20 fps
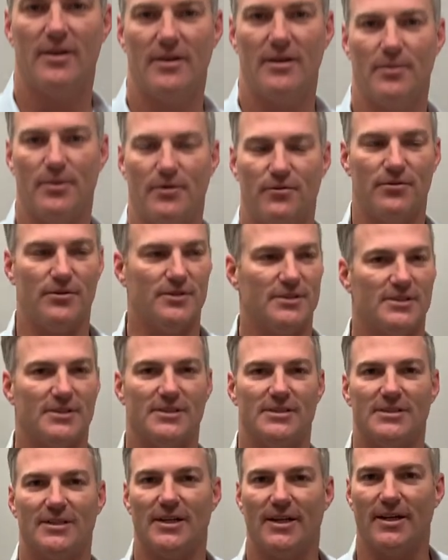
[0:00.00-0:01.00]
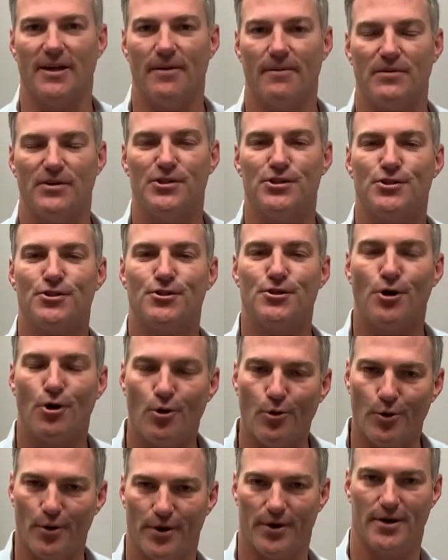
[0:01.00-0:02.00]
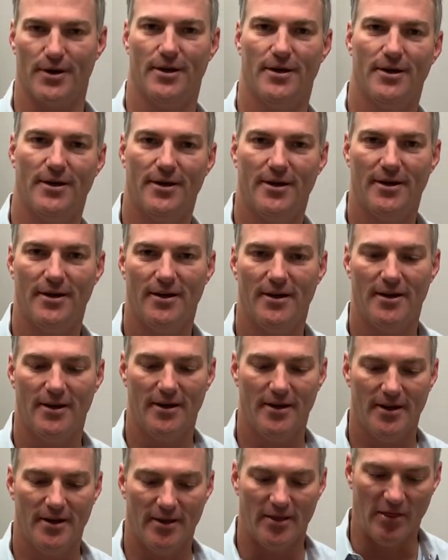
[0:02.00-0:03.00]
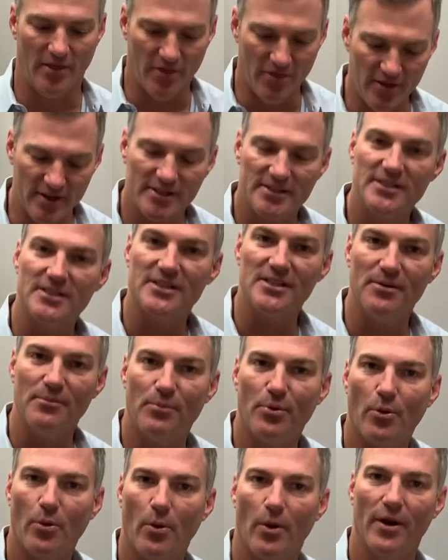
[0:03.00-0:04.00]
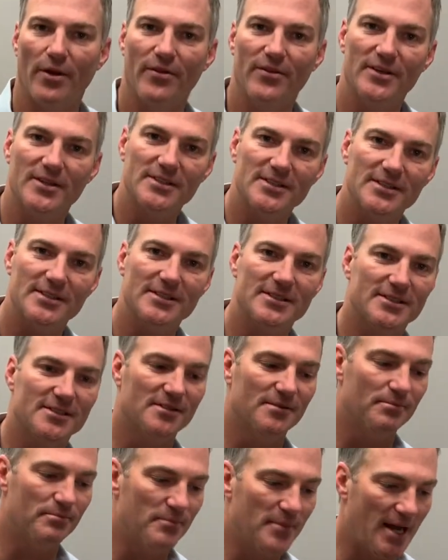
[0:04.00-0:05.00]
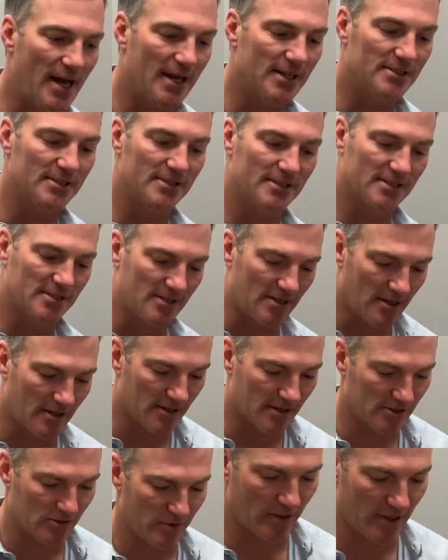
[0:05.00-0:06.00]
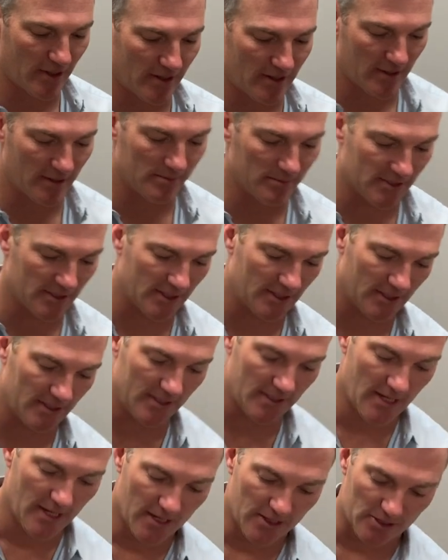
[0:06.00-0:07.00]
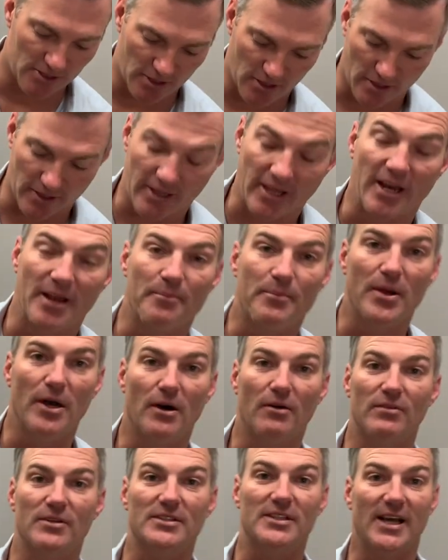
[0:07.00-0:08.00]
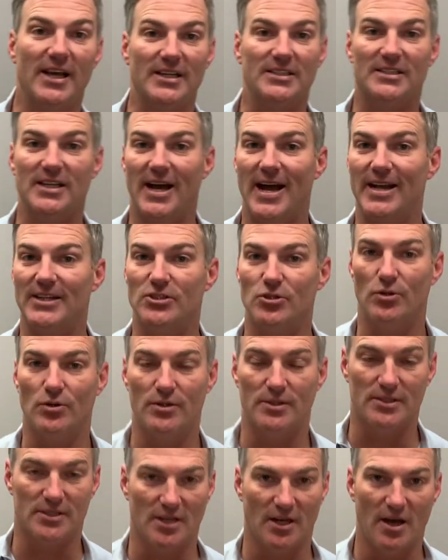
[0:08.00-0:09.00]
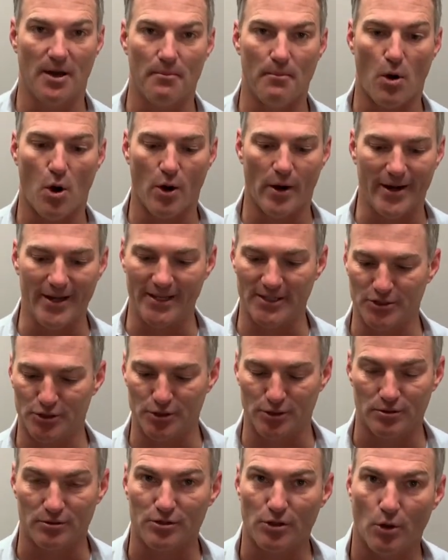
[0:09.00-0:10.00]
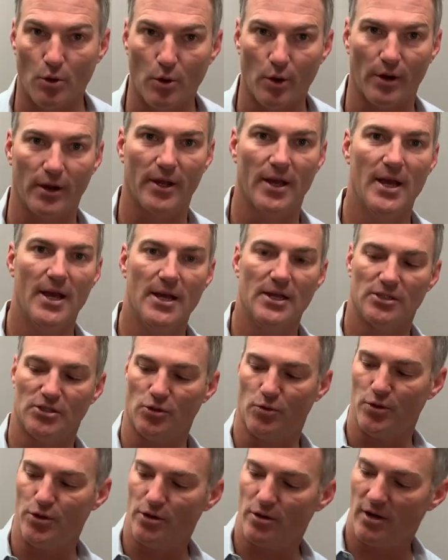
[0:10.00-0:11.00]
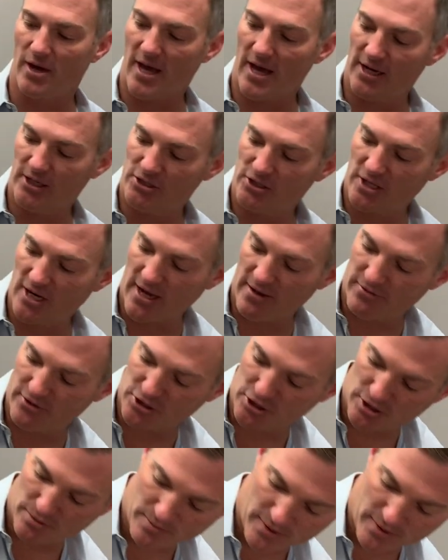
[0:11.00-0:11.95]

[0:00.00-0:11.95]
come up for just a second. Torque. This is important. This is the magic sauce it comes in to looking at pelvis, SI joints, lumbar is your torque. So when you're line of drive, it should